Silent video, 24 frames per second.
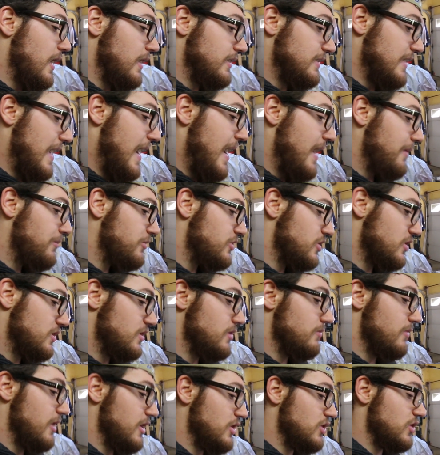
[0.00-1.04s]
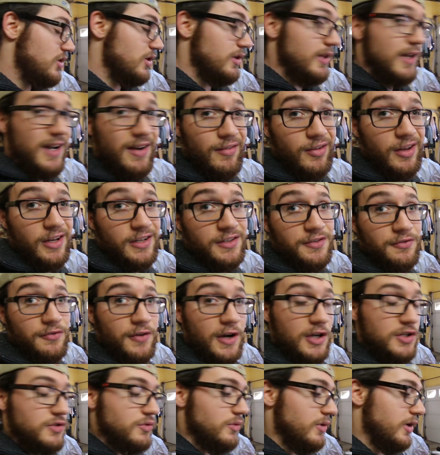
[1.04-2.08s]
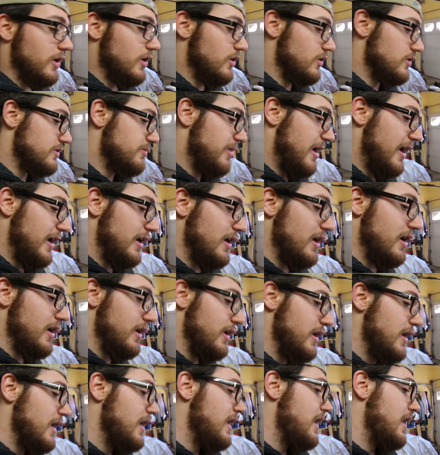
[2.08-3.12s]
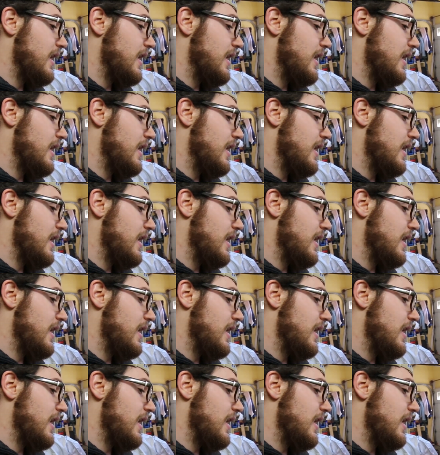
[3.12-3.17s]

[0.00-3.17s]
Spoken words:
tap, just to make sure that everything's fresh when it goes back on.